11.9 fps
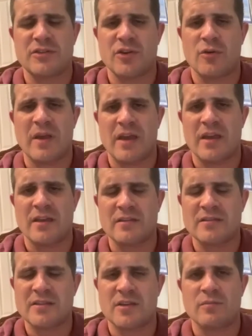
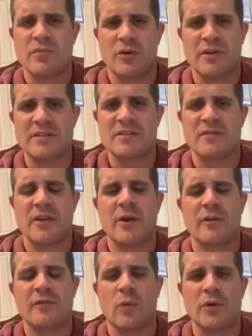domains, components of the
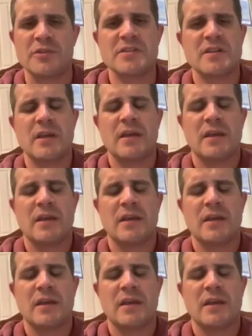Air Force.